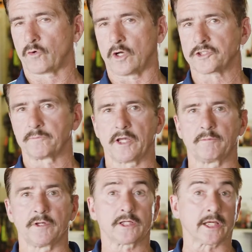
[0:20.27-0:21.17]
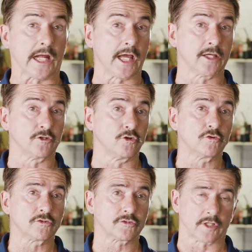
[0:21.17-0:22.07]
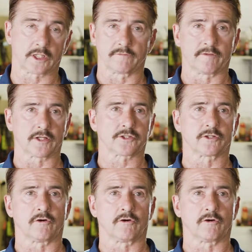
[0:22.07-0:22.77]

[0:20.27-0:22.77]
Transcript: question may be, can I use a conventional